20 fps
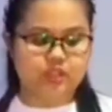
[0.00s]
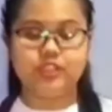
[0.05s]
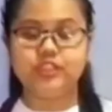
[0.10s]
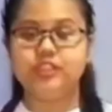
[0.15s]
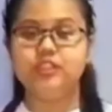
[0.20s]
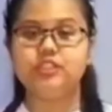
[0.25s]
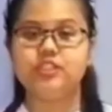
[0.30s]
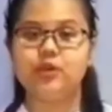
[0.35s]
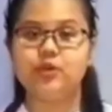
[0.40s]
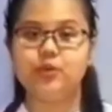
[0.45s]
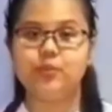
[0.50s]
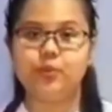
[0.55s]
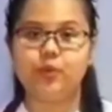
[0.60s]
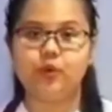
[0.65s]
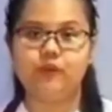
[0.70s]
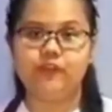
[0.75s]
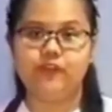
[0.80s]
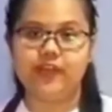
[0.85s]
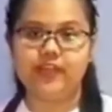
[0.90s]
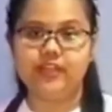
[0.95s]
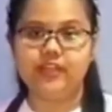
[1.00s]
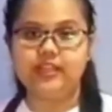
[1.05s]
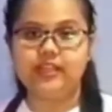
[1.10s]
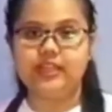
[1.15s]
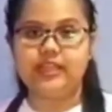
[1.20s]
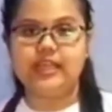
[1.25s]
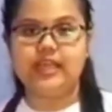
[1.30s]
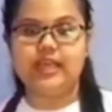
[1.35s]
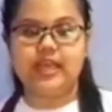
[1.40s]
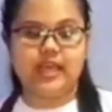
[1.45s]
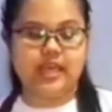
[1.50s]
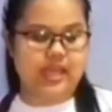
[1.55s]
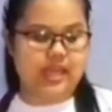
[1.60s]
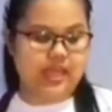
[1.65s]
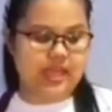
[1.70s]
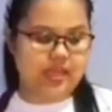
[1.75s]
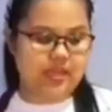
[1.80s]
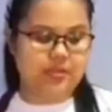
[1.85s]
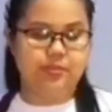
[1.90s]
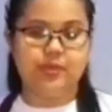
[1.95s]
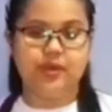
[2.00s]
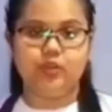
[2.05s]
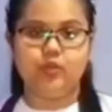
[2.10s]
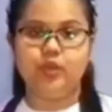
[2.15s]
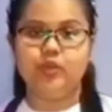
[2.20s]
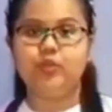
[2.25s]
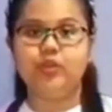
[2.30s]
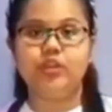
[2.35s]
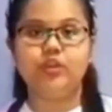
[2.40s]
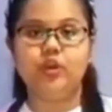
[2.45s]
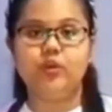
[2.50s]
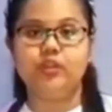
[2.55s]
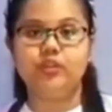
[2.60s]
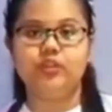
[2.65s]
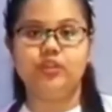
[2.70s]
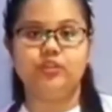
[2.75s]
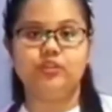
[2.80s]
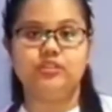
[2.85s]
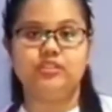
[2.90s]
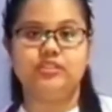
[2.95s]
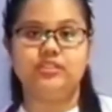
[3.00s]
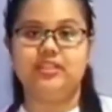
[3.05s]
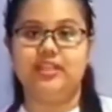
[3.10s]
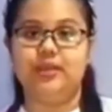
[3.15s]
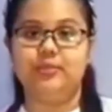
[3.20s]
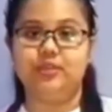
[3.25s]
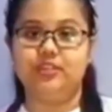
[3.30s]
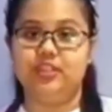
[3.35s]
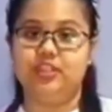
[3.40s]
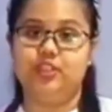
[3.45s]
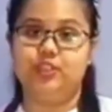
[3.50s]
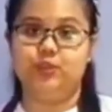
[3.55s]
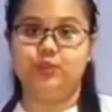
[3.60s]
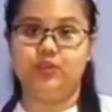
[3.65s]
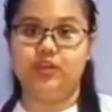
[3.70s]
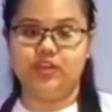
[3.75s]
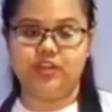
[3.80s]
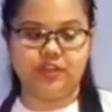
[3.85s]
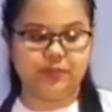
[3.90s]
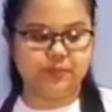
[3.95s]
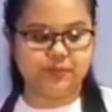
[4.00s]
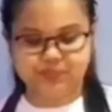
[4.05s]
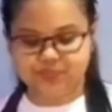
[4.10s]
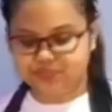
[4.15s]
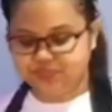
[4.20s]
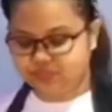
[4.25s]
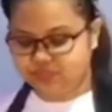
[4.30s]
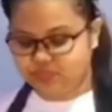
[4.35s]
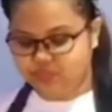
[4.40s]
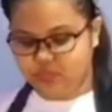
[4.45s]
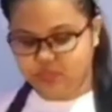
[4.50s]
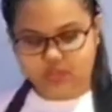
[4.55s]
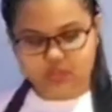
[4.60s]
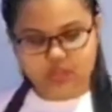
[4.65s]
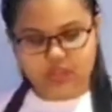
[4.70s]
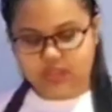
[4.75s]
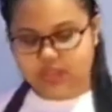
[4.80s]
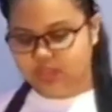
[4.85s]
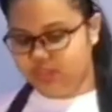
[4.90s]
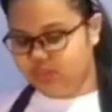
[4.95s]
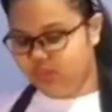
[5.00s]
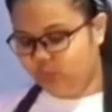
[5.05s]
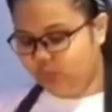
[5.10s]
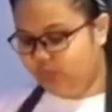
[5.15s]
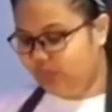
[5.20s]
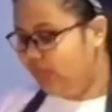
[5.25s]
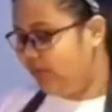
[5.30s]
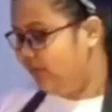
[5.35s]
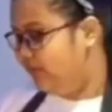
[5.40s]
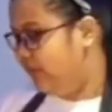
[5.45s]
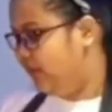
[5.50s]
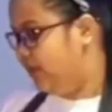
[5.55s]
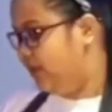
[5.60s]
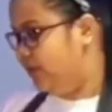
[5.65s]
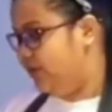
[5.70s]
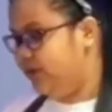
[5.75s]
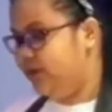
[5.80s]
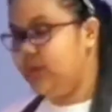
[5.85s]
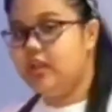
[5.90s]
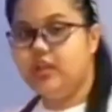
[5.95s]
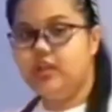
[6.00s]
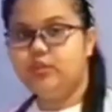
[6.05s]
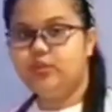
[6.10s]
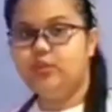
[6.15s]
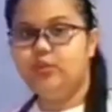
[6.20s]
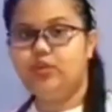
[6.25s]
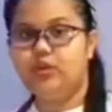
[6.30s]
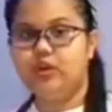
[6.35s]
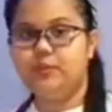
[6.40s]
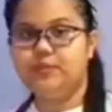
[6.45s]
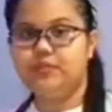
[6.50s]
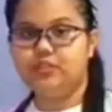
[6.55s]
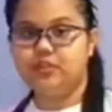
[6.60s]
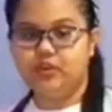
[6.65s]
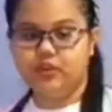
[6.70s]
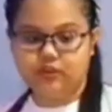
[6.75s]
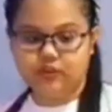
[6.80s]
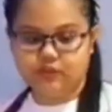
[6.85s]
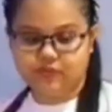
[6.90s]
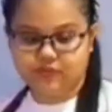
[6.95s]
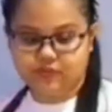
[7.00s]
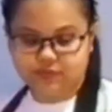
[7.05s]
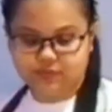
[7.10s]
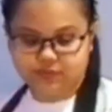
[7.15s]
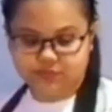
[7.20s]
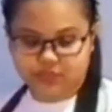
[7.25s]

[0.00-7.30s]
sweet and sour profile, but what we're going to use is lemon and sugar. So we have here 2 cups of